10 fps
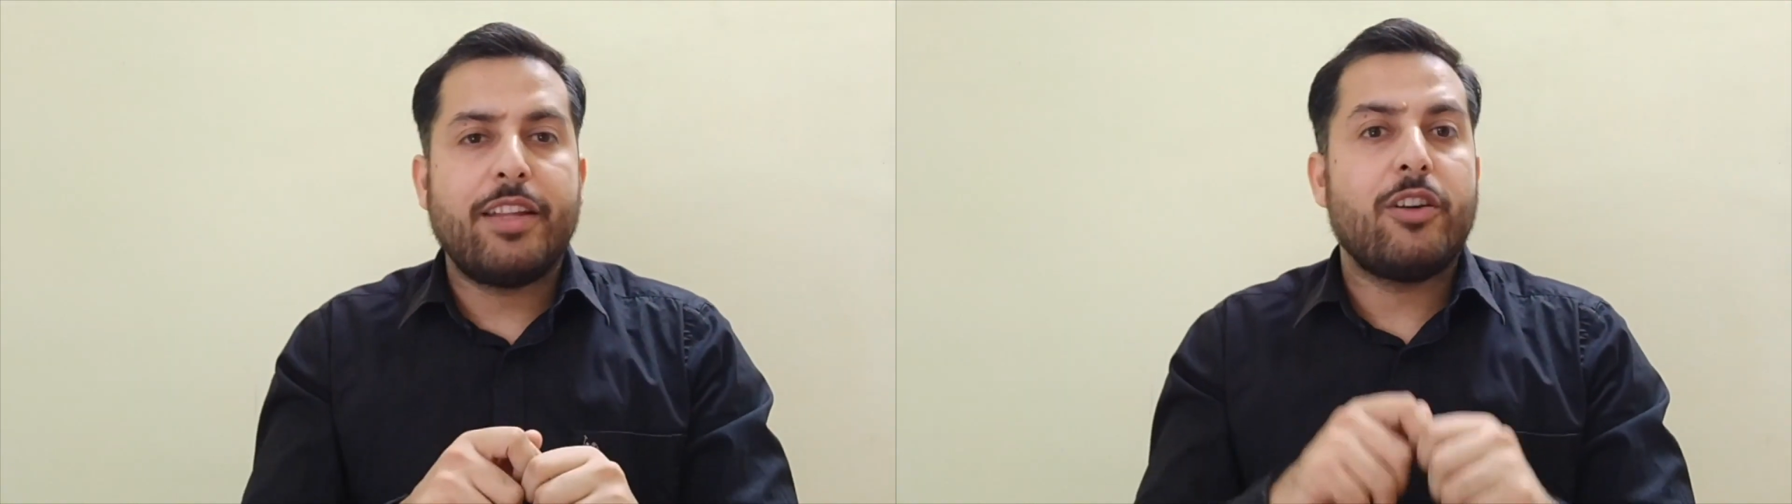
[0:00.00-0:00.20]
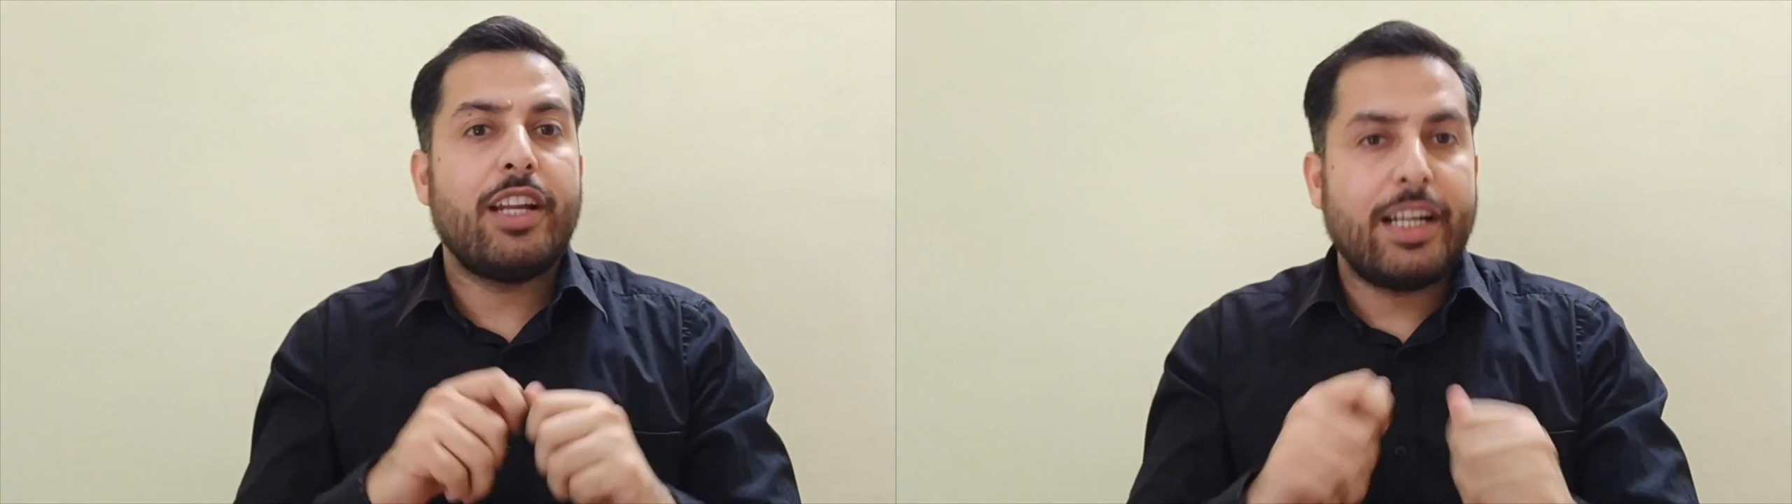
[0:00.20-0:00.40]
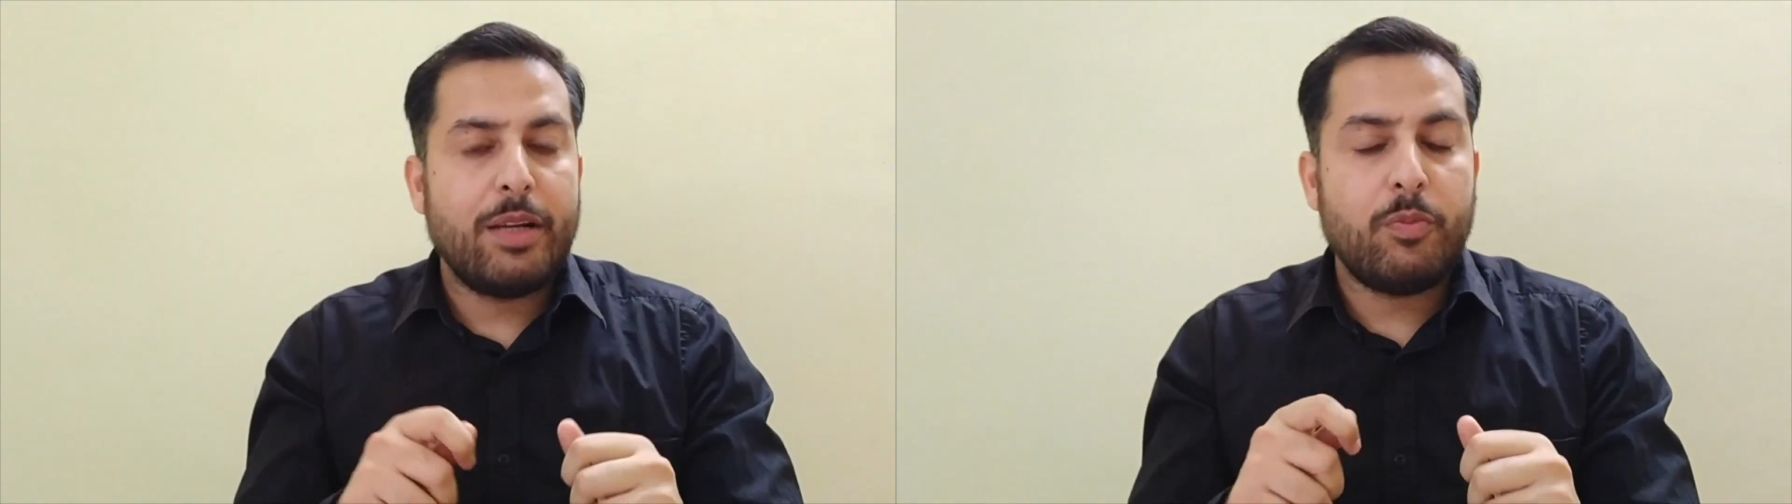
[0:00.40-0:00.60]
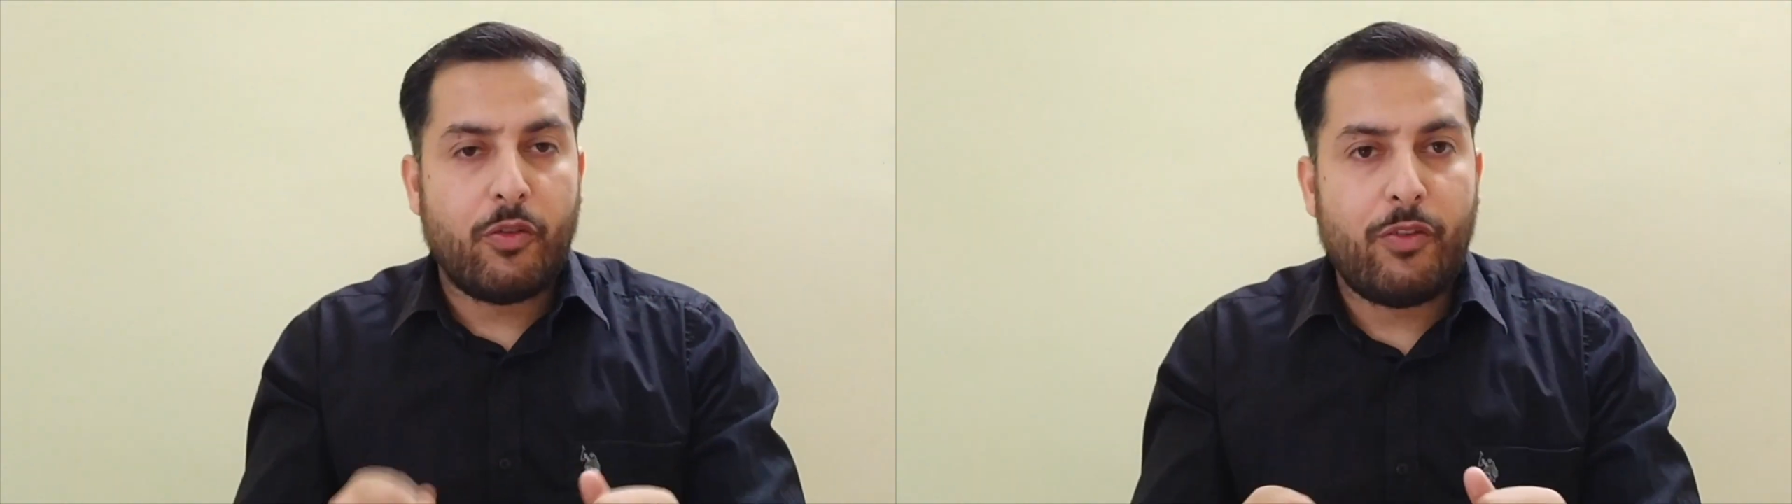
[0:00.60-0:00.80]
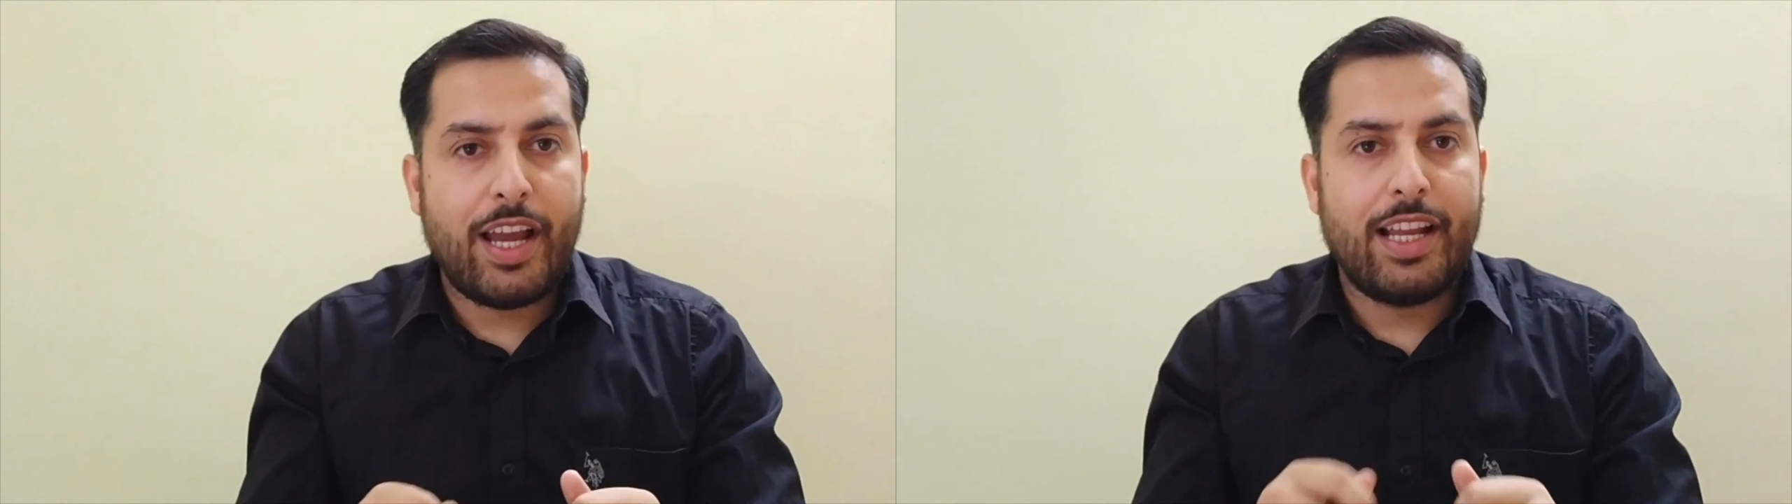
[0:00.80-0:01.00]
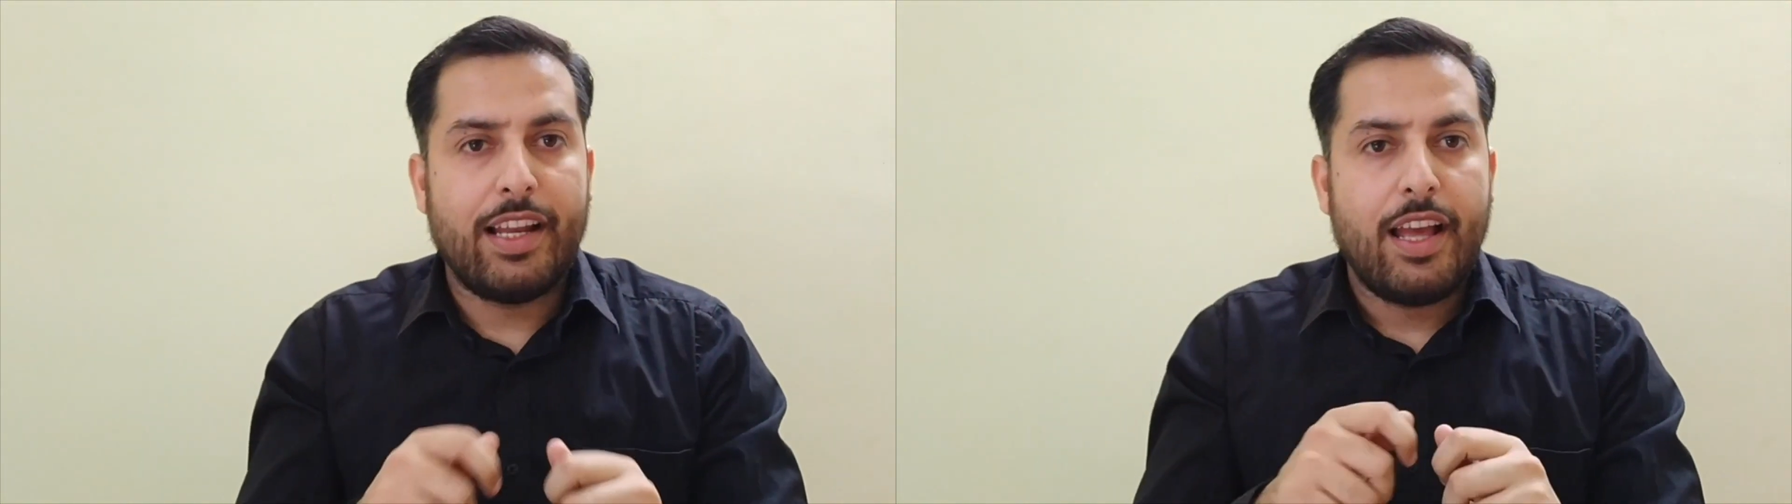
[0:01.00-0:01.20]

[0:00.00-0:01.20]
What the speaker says: your LinkedIn profile.